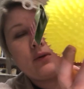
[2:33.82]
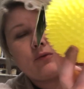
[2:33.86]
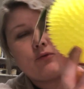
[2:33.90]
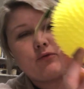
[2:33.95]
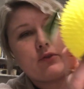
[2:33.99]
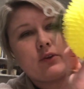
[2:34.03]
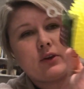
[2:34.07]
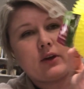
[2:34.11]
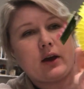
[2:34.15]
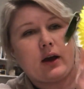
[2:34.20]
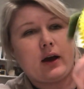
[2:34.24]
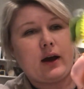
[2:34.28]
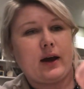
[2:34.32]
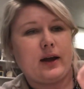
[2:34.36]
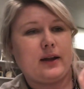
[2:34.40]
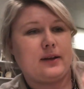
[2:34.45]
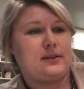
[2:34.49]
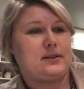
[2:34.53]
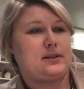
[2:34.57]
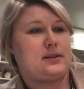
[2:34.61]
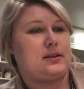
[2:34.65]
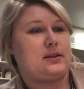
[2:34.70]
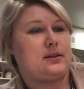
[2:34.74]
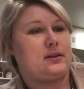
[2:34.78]
we've
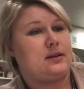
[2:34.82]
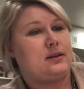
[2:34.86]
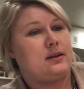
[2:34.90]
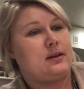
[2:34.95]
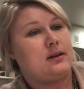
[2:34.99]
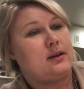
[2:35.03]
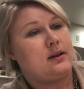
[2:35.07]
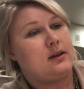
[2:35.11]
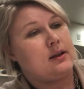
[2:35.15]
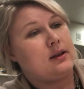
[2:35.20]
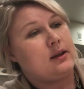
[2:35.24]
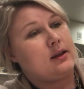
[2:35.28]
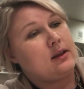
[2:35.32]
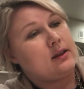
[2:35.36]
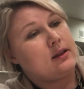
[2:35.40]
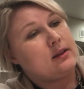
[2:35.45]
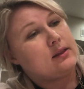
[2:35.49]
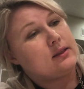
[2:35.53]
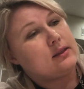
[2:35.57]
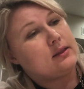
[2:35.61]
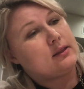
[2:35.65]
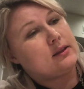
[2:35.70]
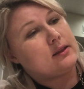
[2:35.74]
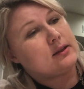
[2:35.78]
got
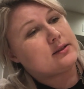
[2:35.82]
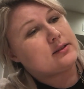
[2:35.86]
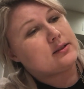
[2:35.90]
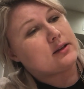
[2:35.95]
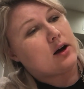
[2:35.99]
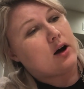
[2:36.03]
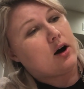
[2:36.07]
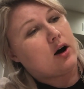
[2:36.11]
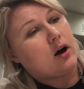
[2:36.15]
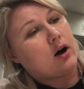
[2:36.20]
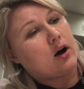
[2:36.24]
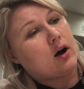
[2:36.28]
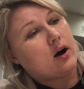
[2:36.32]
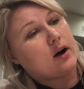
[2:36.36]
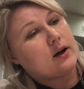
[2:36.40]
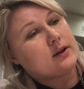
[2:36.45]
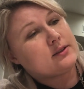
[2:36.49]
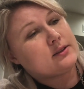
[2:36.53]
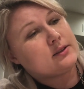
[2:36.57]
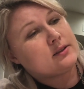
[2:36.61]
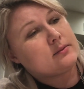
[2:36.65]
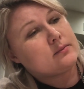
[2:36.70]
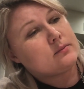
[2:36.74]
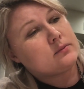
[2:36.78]
this
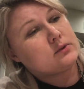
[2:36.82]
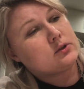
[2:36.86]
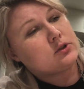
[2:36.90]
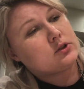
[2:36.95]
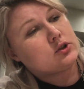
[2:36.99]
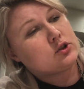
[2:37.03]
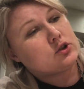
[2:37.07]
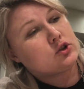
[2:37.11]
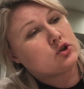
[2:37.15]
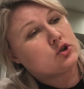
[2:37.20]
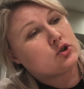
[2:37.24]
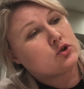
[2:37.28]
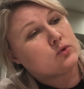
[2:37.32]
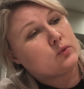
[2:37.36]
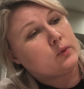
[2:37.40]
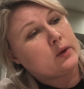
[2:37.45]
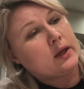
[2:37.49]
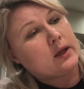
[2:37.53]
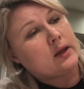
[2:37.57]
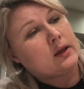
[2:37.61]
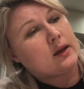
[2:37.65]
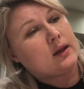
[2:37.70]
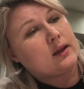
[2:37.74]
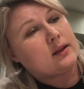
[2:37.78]
awesome
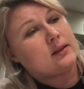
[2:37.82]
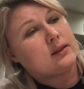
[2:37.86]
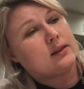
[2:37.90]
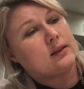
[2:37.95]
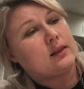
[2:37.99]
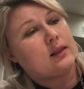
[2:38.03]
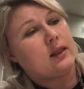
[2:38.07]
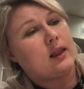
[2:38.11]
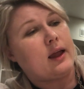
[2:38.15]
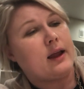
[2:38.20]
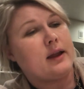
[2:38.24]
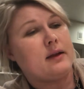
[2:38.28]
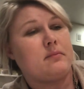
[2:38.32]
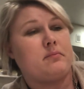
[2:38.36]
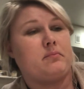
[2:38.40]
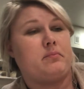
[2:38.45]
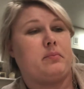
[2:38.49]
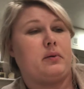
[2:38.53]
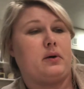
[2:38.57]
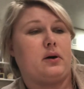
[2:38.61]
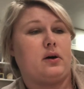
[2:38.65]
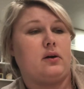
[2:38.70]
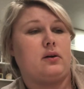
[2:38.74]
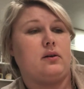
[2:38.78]
Squeak and Light
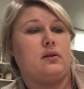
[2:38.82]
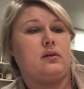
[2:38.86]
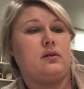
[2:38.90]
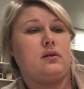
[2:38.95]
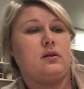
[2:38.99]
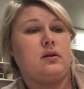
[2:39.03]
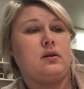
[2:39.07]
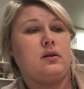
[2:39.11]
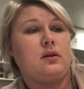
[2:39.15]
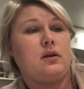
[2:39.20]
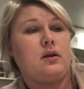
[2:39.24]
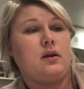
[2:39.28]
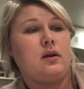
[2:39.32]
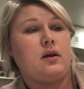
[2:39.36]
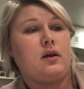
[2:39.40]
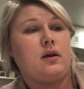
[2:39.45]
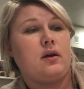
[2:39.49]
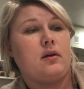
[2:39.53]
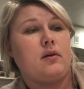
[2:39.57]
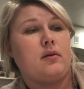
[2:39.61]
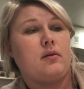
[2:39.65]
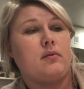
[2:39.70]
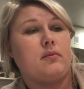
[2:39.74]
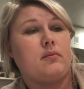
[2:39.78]
Ball
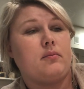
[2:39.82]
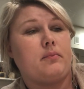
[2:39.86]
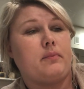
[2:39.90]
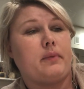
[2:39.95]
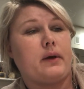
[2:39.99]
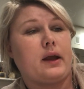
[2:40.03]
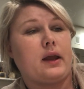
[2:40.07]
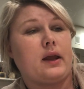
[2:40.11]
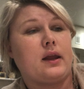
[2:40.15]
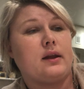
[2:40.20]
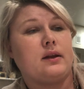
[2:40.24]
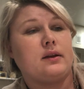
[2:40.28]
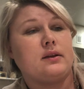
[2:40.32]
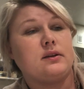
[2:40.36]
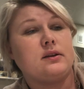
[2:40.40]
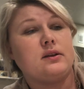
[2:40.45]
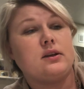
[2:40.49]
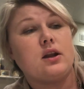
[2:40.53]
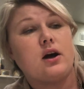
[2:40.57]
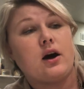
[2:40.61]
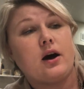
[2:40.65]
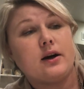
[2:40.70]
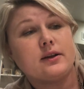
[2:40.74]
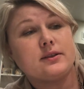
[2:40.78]
by
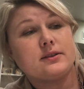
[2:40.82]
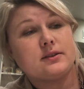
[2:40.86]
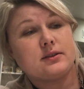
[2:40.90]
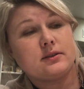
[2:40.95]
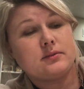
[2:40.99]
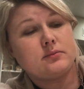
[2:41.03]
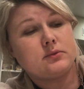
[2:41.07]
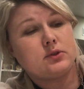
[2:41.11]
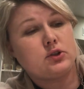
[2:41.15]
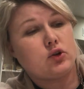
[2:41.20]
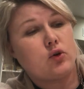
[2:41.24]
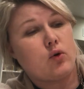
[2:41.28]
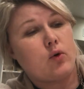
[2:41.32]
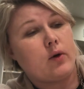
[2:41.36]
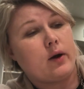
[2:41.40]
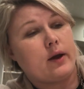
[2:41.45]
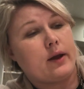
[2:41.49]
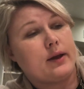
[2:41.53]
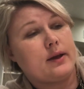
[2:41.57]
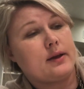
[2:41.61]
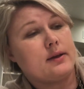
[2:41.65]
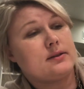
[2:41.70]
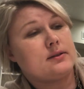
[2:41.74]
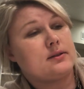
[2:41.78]
Nawesome
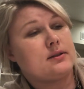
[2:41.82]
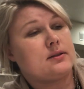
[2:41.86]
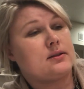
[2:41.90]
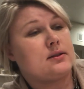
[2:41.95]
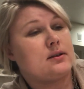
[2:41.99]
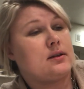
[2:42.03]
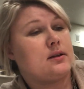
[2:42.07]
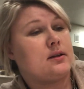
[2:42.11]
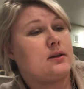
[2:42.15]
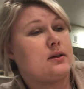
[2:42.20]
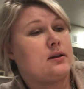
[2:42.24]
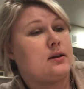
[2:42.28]
Toys.